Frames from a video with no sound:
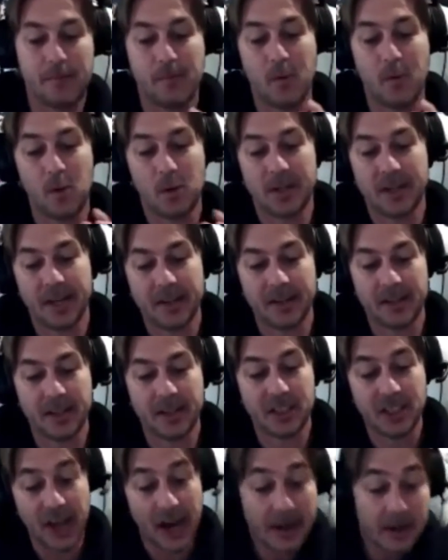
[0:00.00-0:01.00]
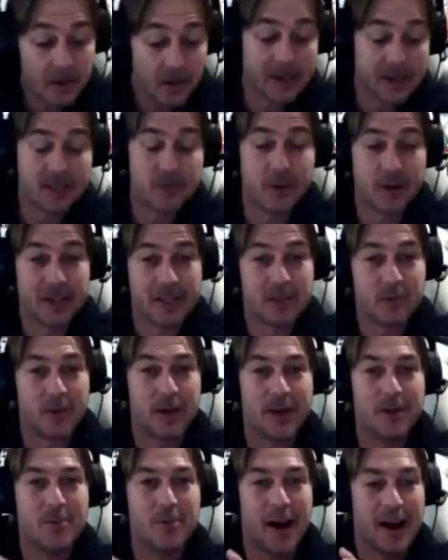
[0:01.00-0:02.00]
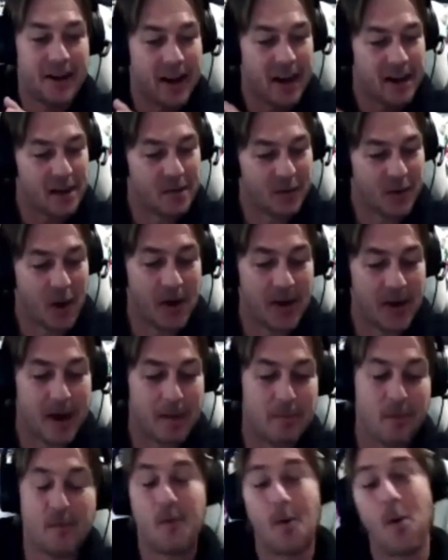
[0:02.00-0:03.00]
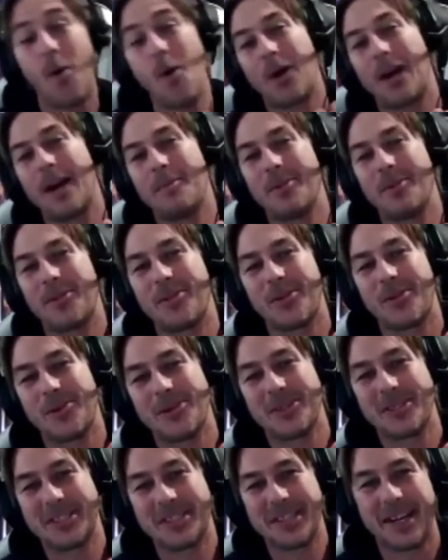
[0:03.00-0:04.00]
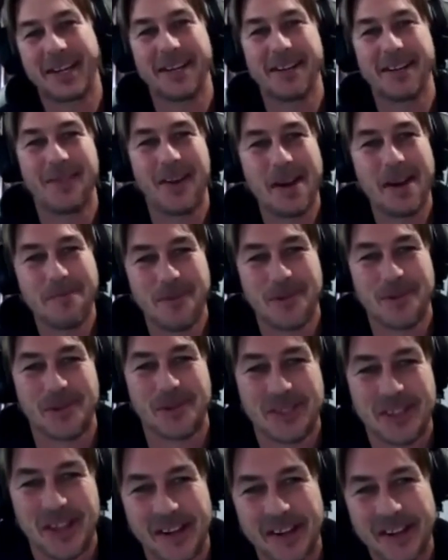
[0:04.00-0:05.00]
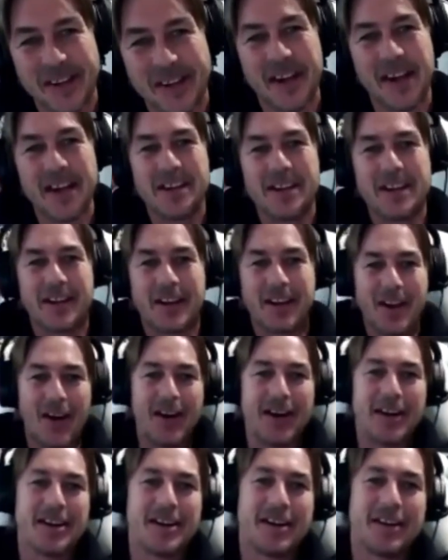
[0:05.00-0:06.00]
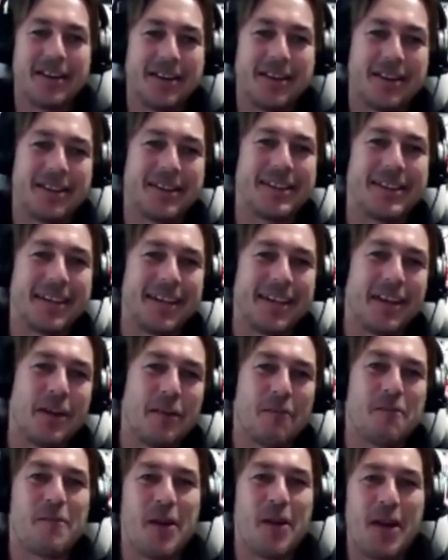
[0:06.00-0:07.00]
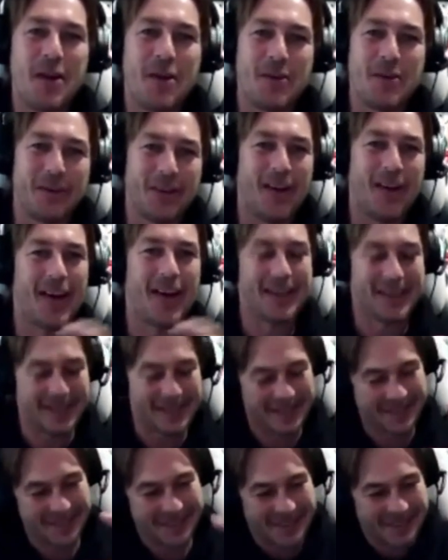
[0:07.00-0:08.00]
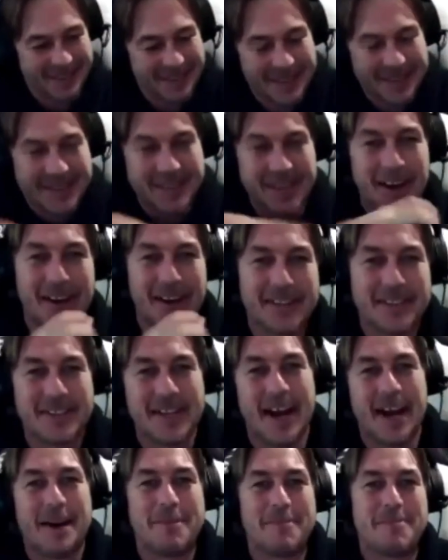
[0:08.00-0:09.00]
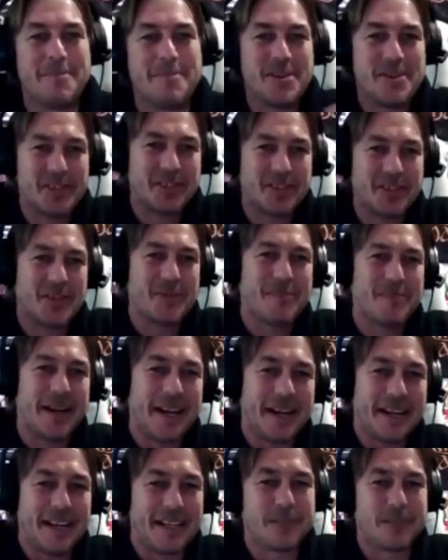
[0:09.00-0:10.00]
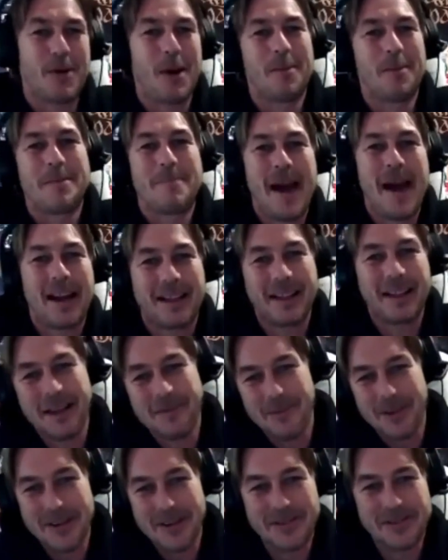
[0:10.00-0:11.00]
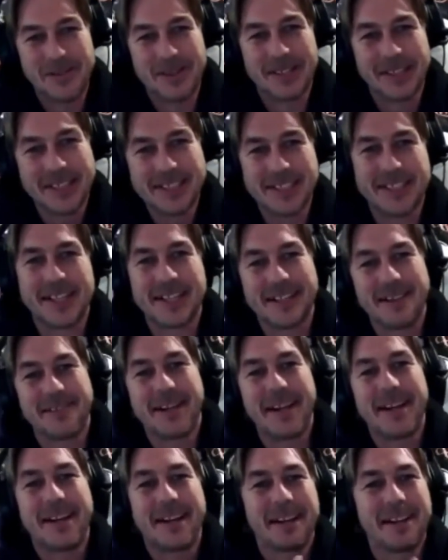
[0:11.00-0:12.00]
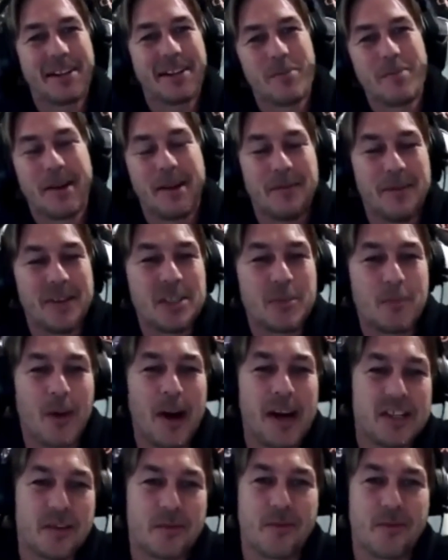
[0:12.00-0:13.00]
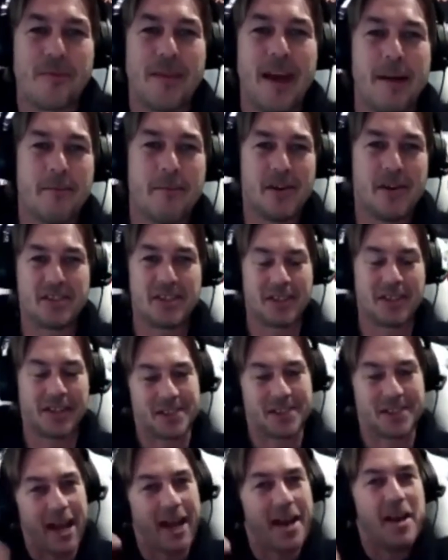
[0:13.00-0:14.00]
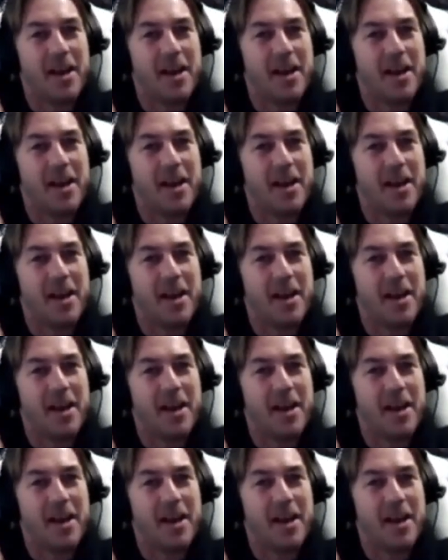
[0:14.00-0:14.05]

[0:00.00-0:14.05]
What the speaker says: 14th of January 2021, and you've got number 4 coming through on 2nd of April. So you can kind of, you feel like those musical beginnings probably back then when you were listening, you're getting a little bit of inspiration from that music. So